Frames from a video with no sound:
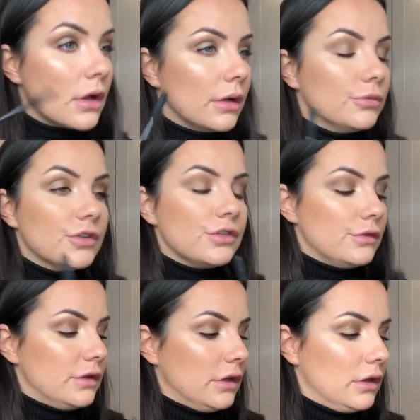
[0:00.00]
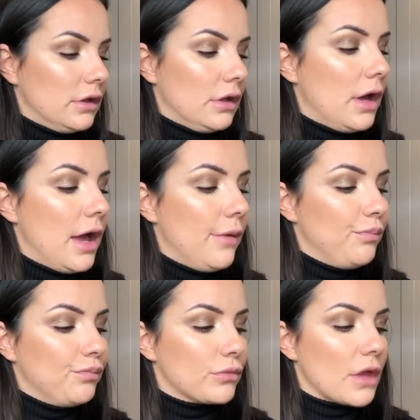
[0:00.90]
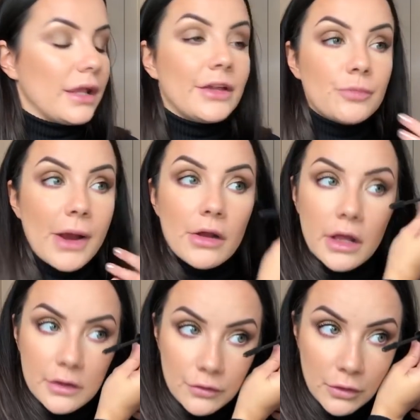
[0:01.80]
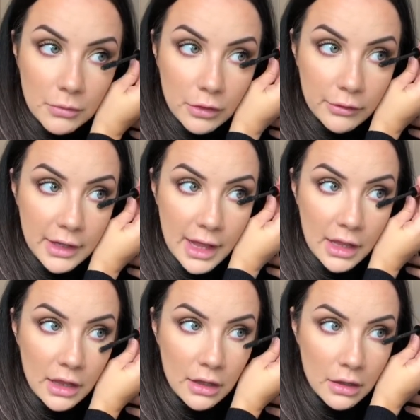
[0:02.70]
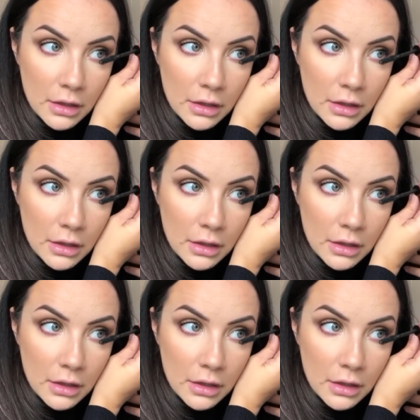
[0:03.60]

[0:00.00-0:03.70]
I'm just using the Lash Paradise from L'Oreal.